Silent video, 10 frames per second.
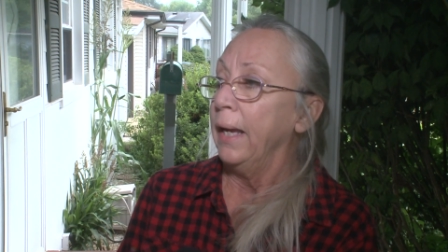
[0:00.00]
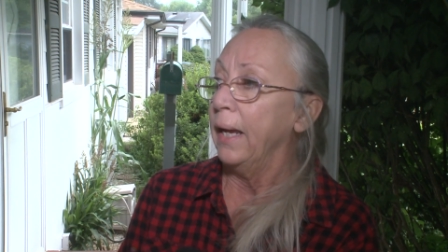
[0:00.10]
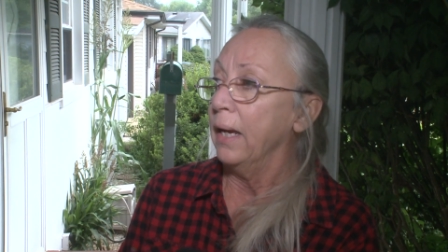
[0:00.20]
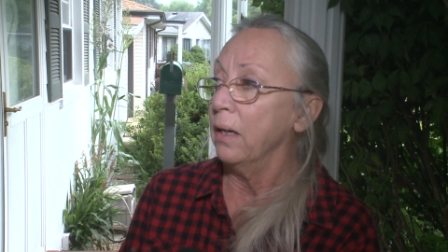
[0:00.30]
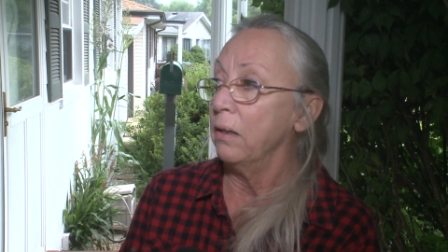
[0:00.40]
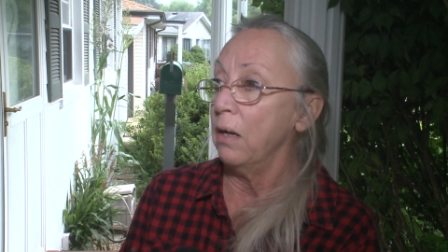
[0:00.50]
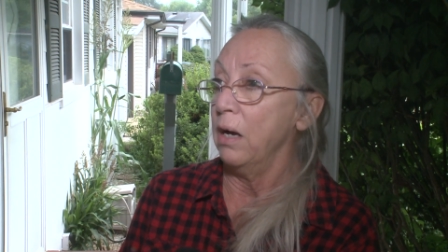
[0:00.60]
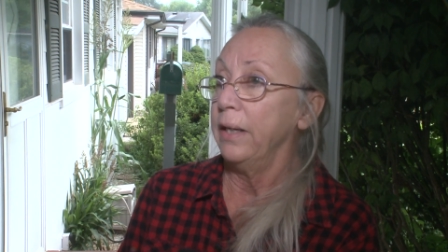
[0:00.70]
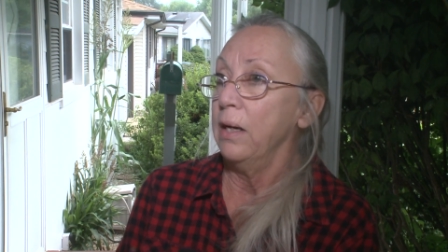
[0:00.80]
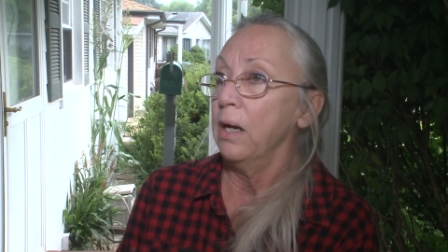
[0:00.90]
And
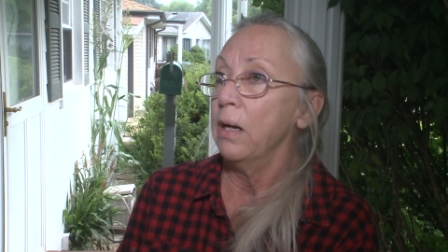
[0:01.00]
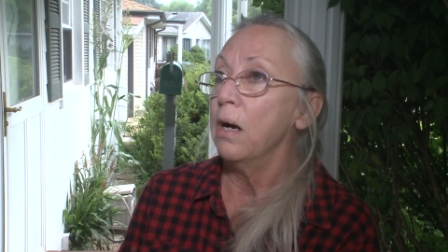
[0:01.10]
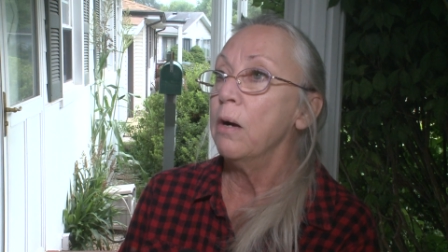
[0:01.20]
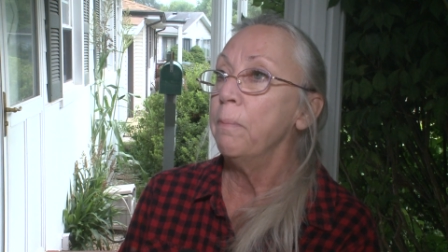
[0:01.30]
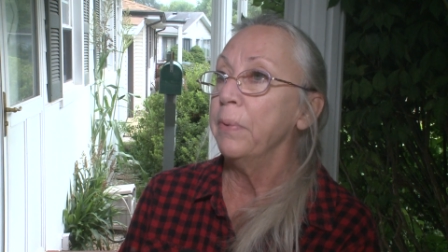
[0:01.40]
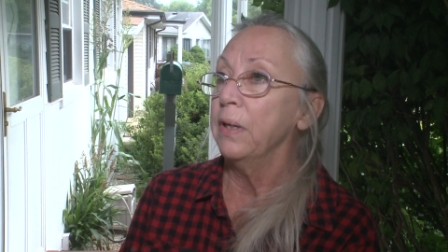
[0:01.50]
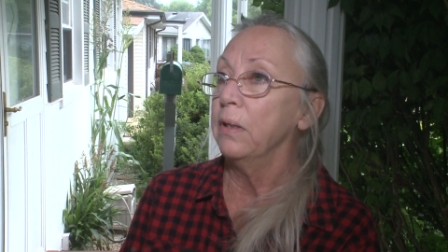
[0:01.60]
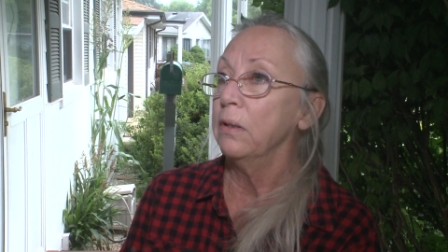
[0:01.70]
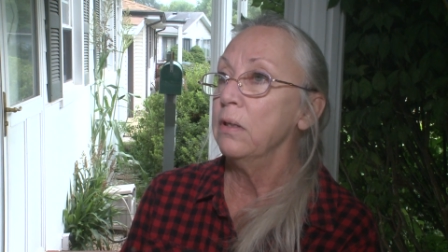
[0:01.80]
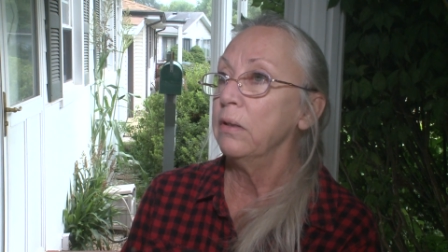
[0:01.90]
I got up
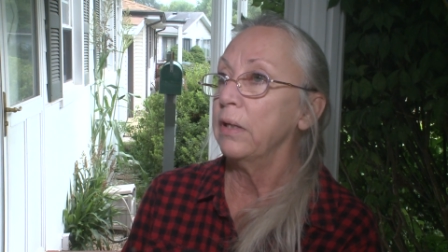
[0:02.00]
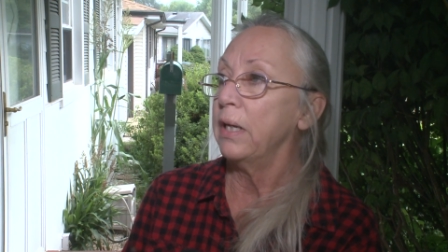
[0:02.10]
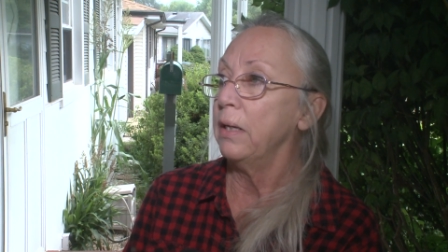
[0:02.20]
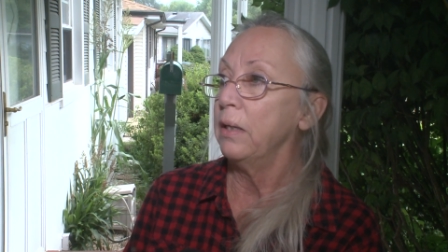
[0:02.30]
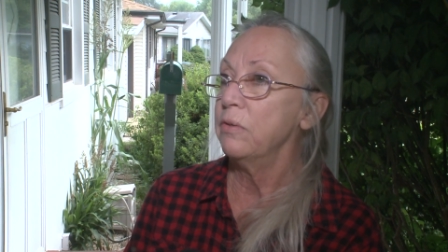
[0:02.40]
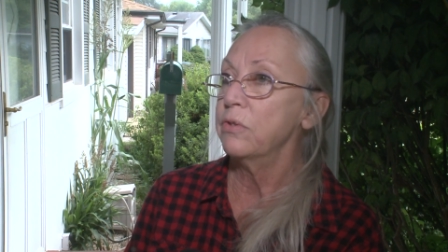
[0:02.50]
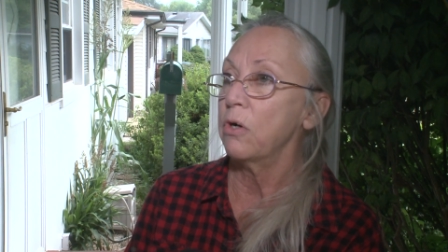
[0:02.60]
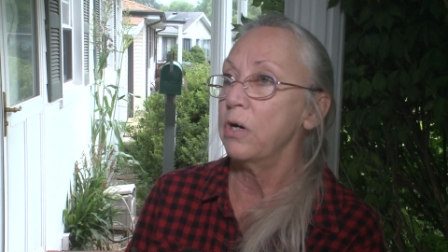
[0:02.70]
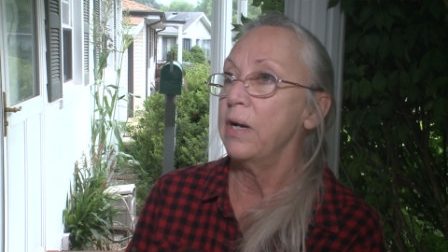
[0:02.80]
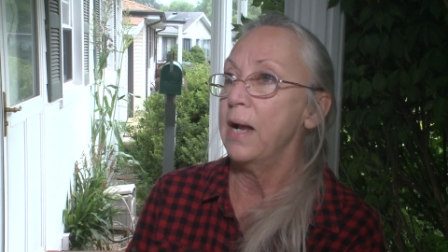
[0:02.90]
and he
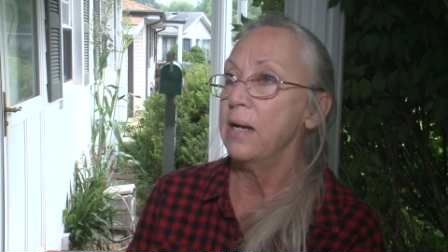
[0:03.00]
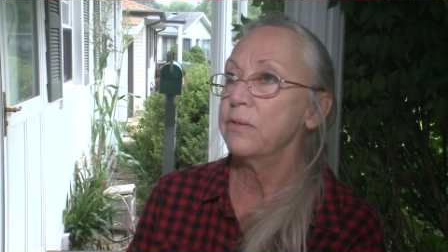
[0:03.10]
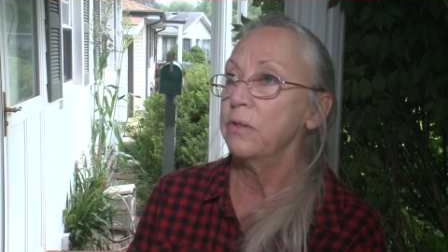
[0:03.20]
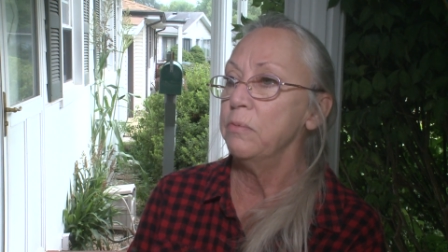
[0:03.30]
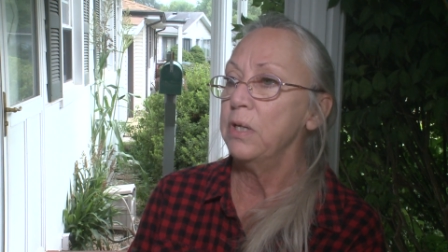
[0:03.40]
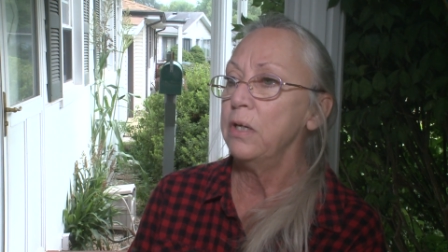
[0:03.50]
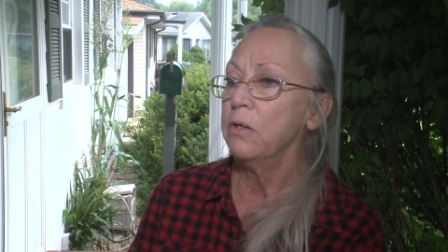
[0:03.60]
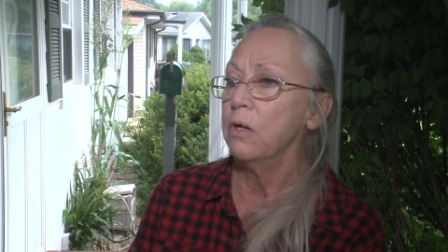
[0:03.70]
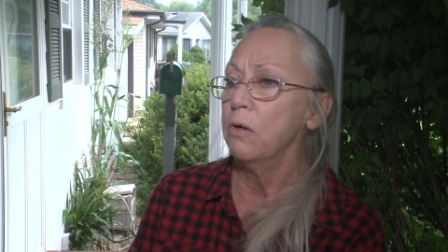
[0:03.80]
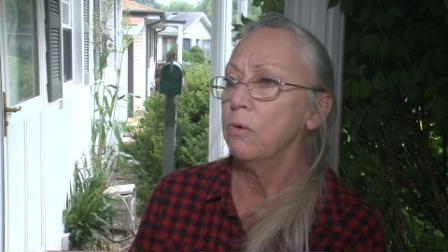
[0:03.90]
started asking
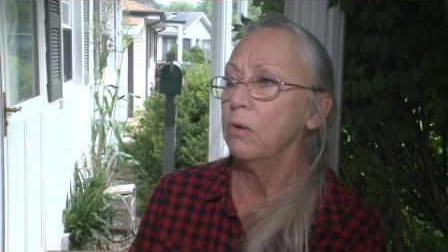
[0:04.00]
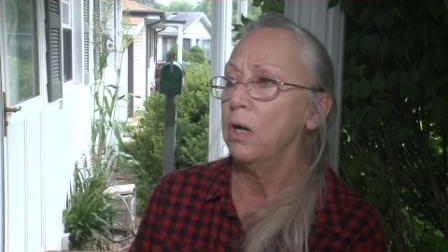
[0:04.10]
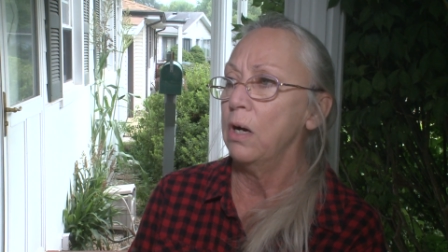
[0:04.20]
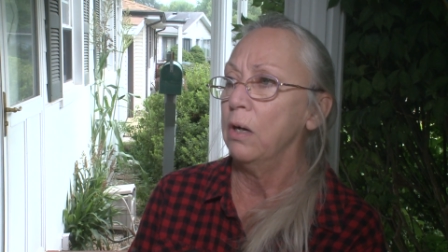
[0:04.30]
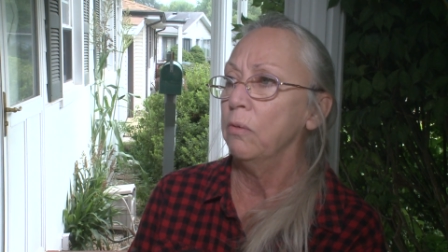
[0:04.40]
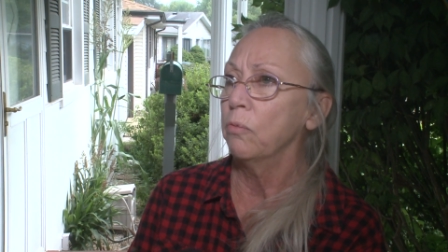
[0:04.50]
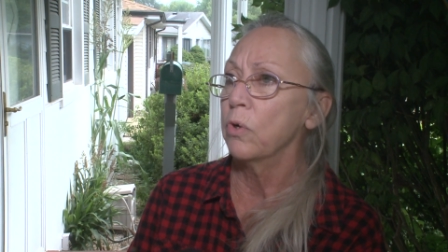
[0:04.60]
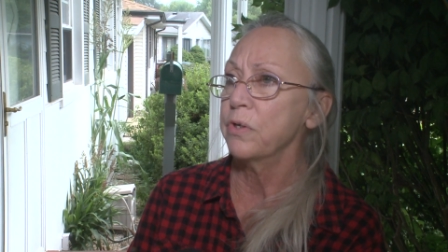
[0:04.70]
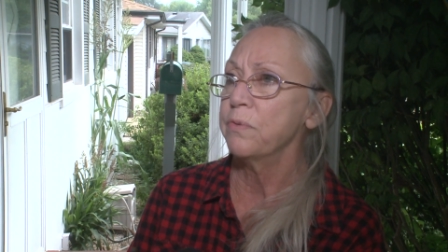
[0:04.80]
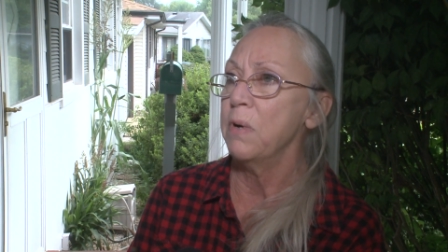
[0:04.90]
me,
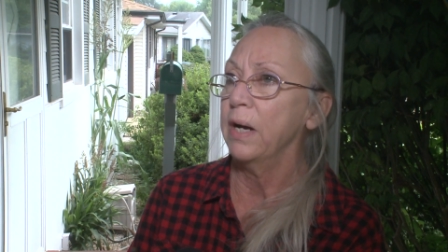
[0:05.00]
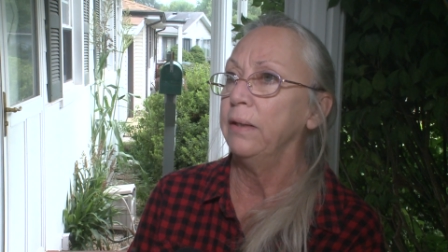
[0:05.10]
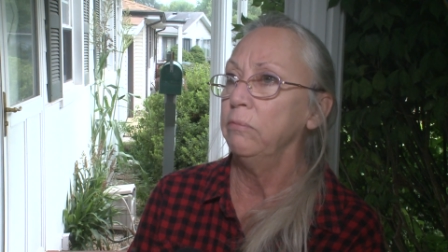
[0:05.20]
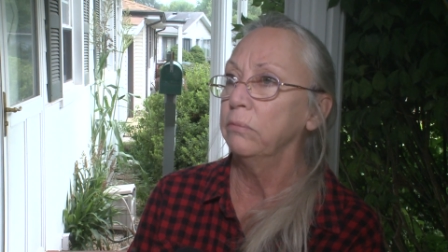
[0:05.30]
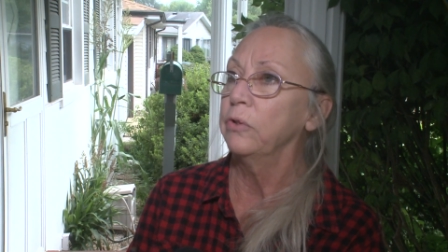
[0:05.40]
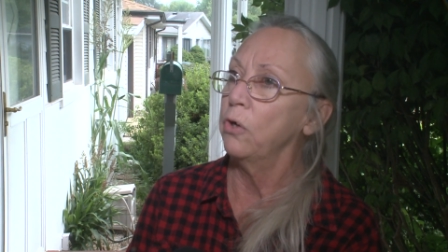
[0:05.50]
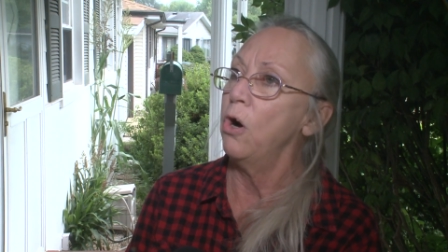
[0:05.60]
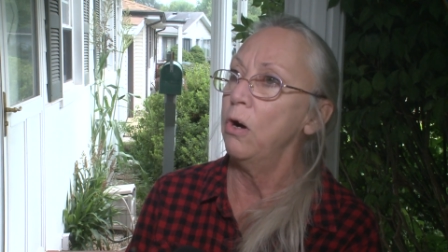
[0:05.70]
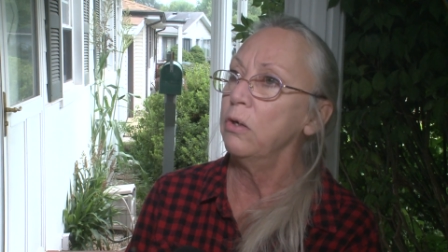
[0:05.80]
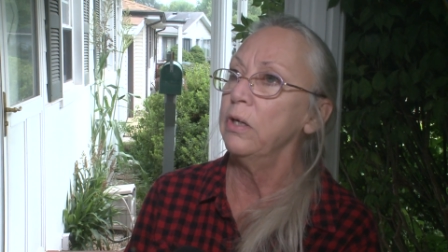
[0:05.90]
where's my
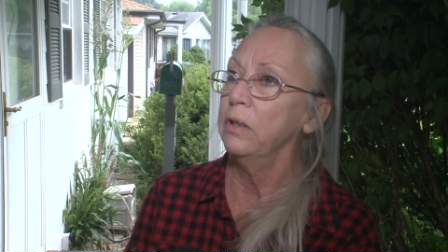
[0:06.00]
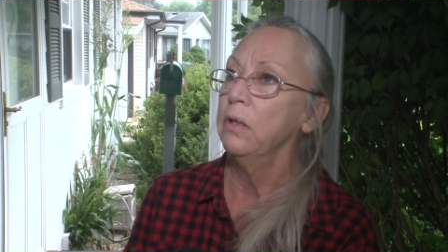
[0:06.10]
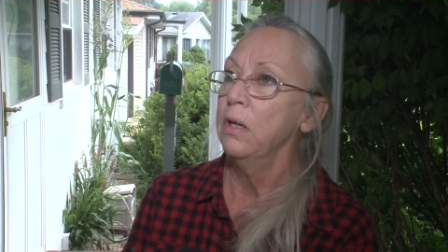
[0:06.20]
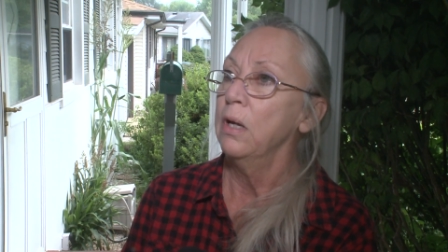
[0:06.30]
dog? And